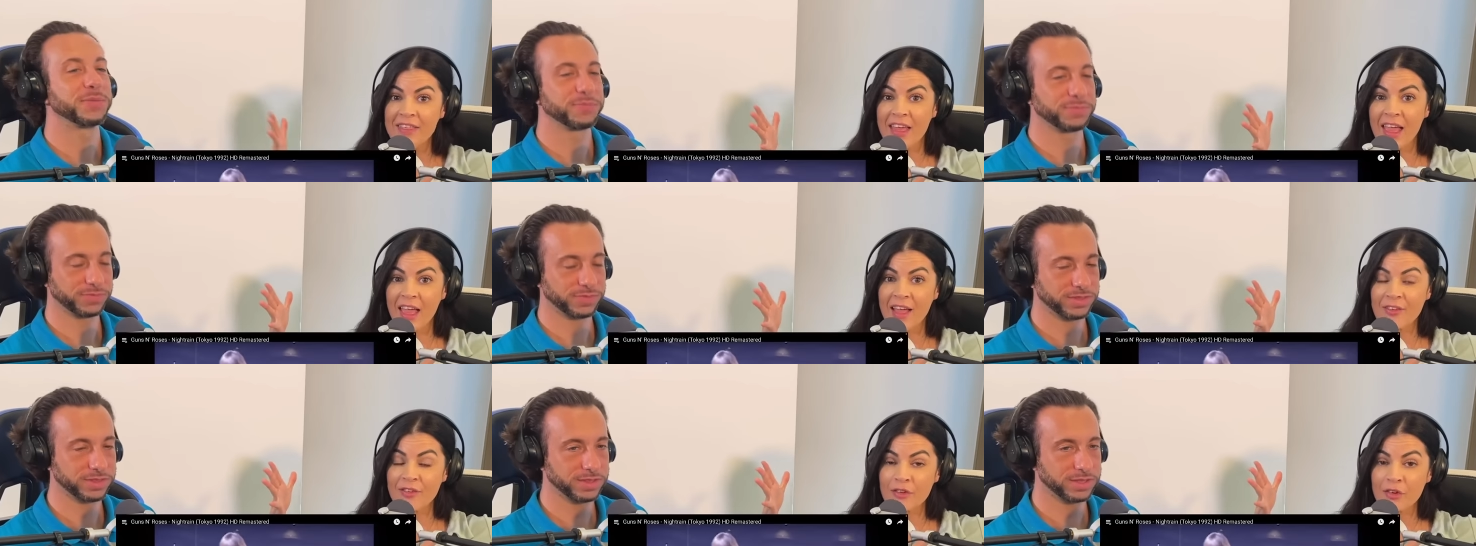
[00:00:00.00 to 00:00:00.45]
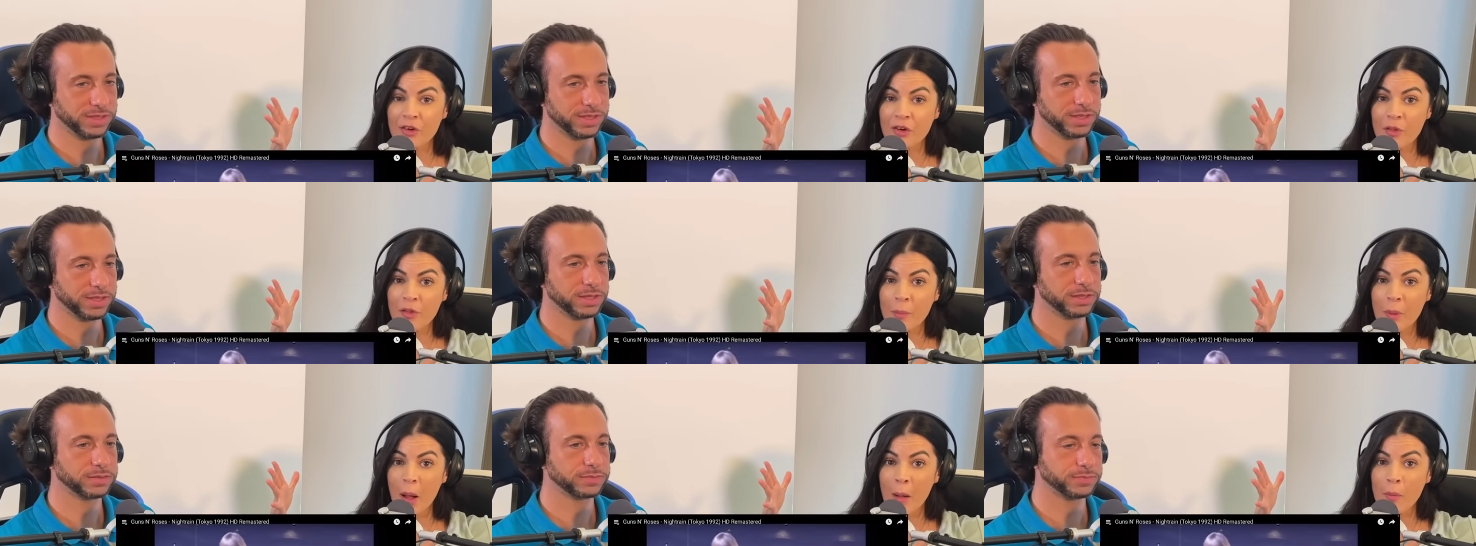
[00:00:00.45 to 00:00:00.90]
Speaker 1: the answer
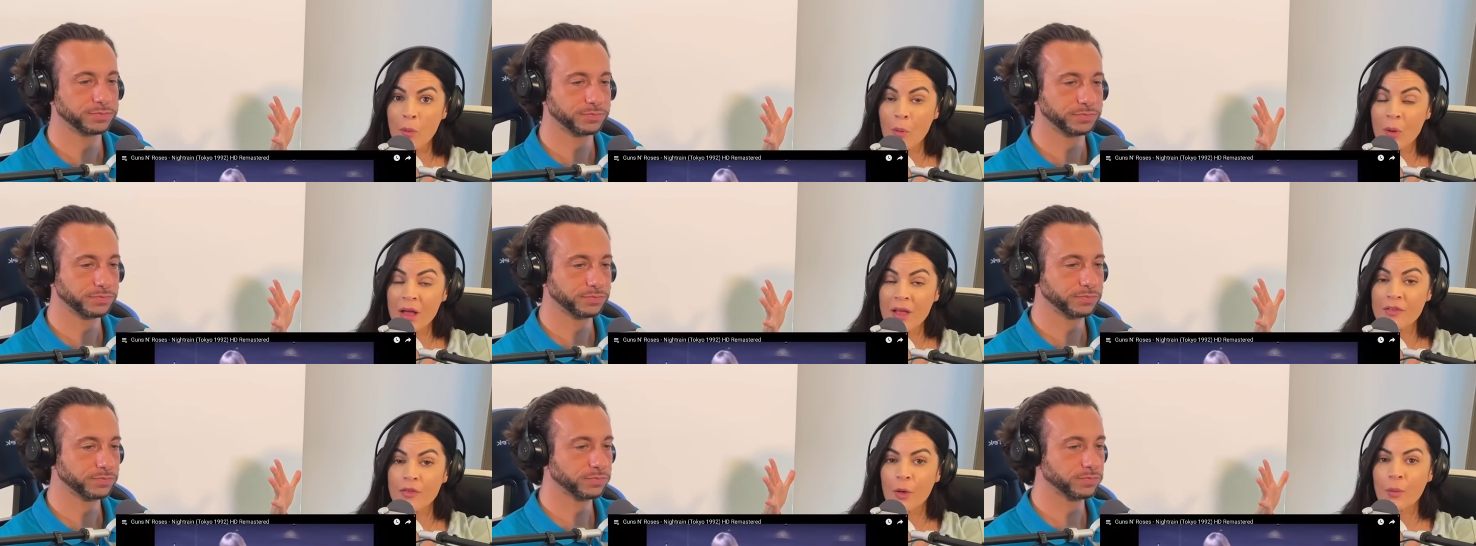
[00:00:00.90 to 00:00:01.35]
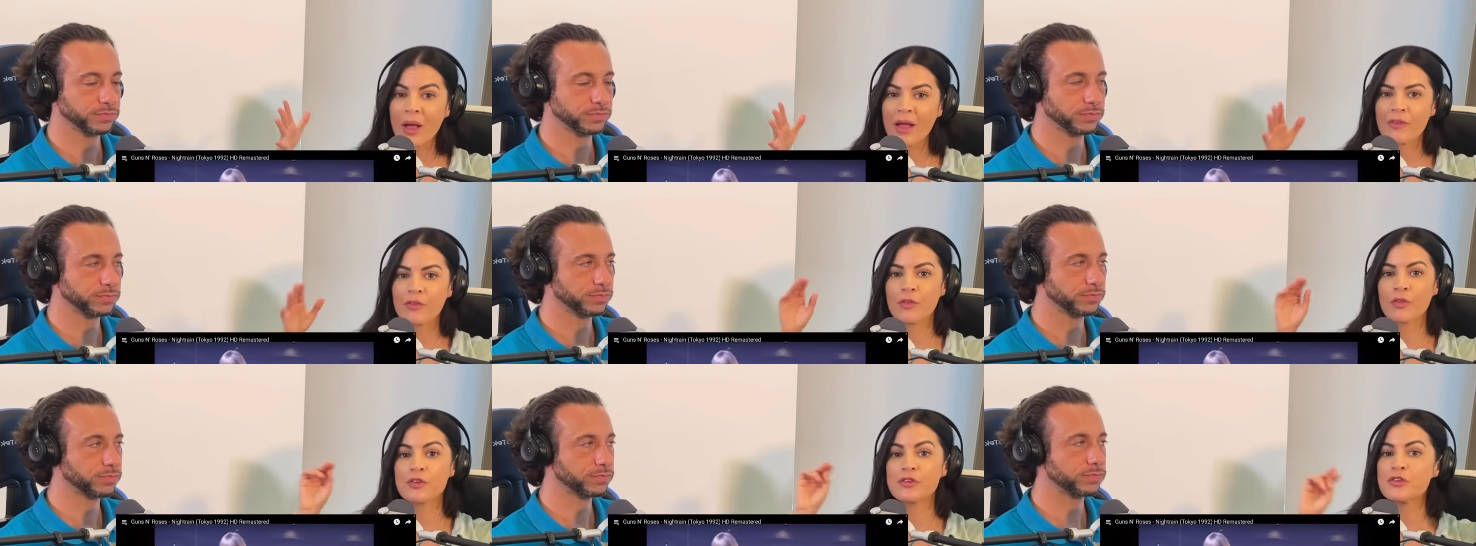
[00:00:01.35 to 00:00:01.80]
to the pop quiz.
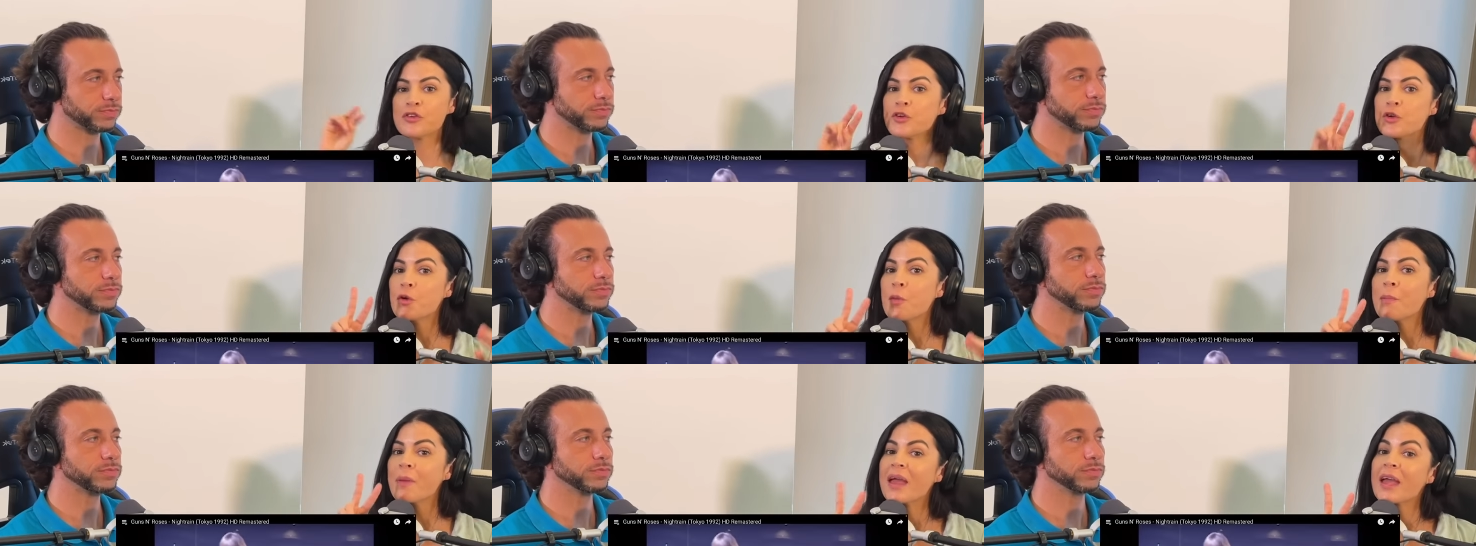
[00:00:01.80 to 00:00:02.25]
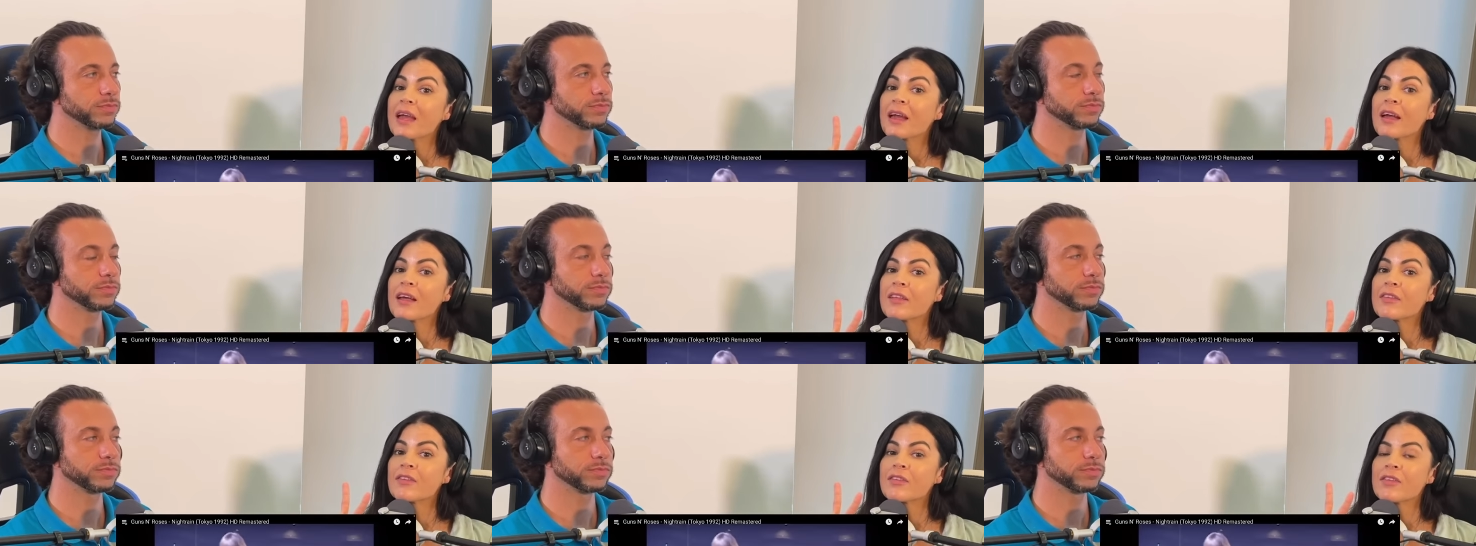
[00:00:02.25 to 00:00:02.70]
Okay, so the two
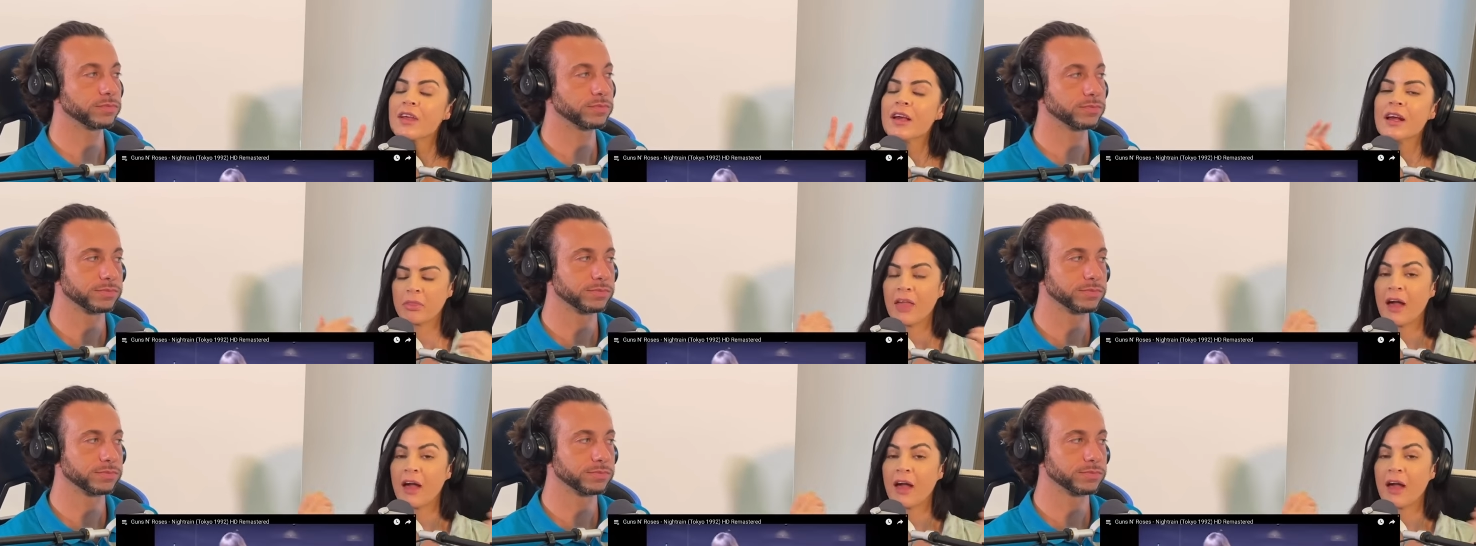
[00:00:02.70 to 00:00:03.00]
bands